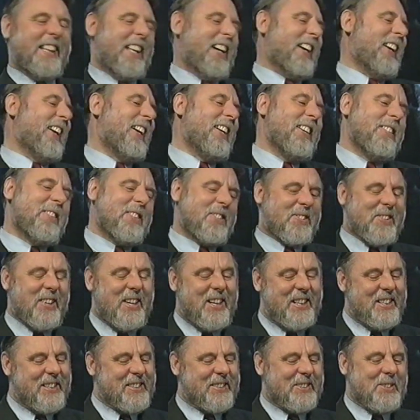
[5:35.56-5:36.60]
No, he was
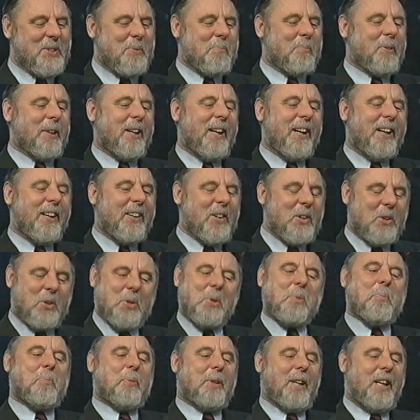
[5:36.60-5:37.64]
great. He's a good player,
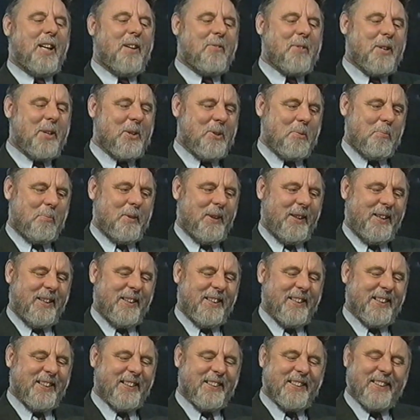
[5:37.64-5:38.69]
very good player.
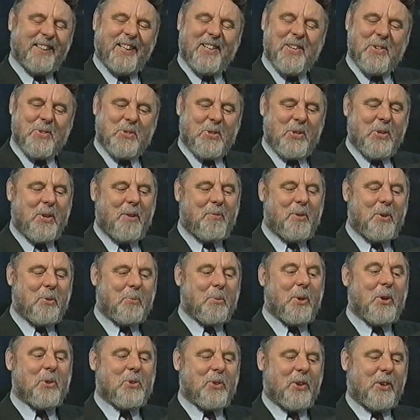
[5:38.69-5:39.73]
Yeah, so if he's
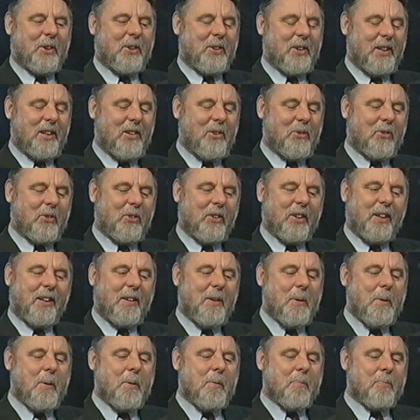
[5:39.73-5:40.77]
watching this,
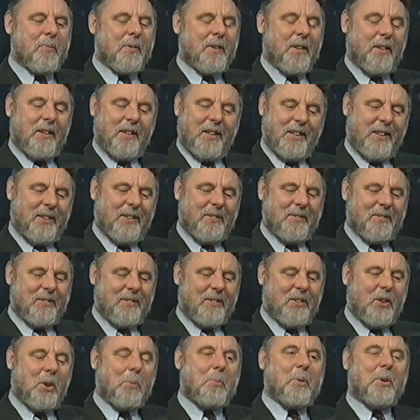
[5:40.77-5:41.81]
you know,
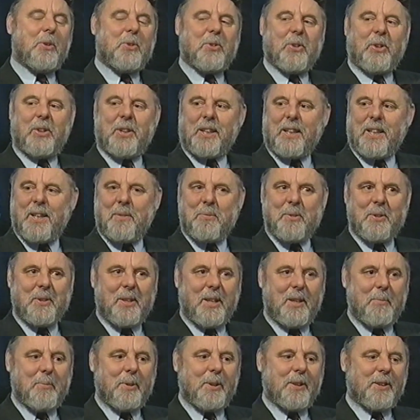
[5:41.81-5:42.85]
hope you enjoy the game
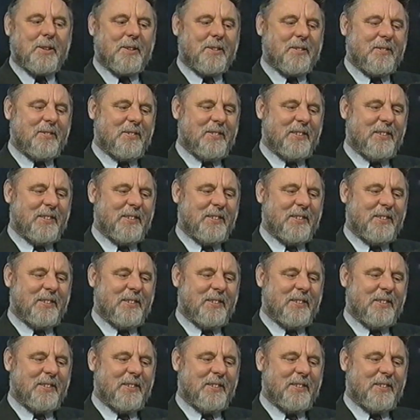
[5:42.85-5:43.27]
today, Mark.